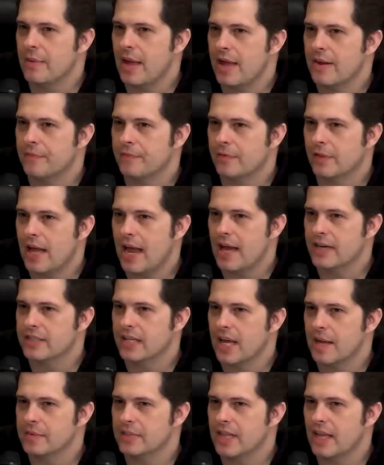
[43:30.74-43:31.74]
they had
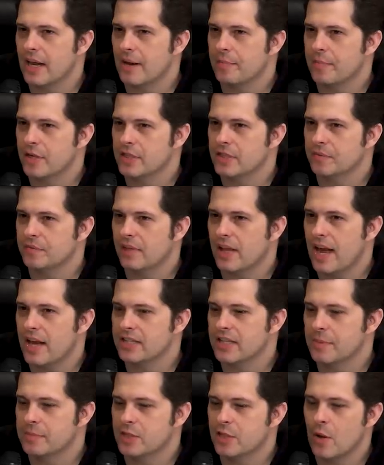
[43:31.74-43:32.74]
flash games and they had a bunch of
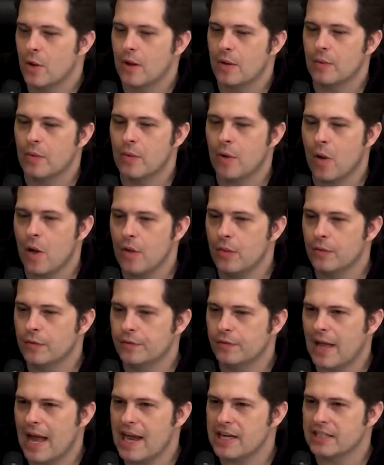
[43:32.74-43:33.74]
flash games. So all their
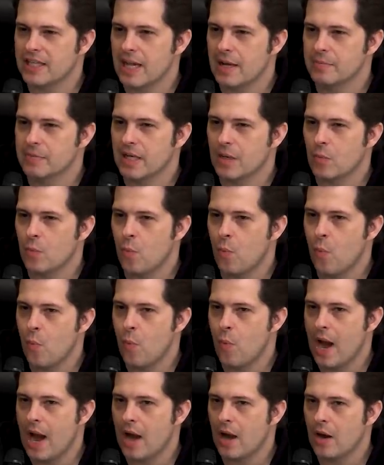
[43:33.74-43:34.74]
flash games, like
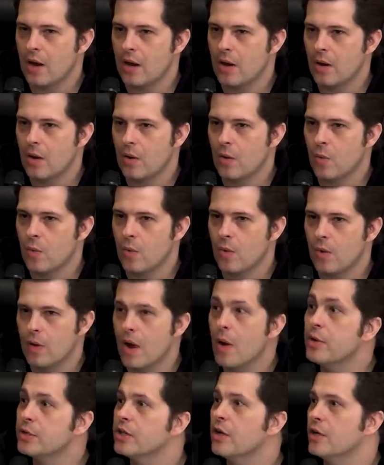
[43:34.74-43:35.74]
where Newgrounds.
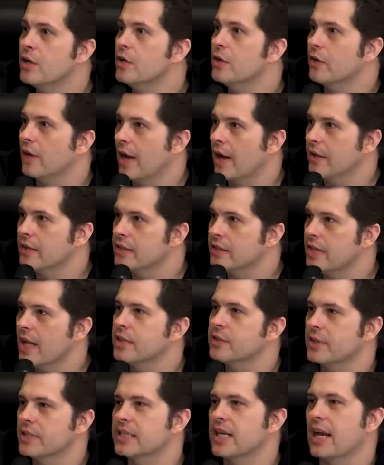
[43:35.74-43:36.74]
It was on Newgrounds. Yeah,
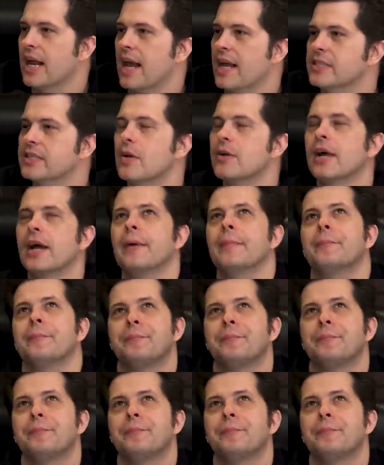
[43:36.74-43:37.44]
that's yeah. what I was gonna ask. Okay.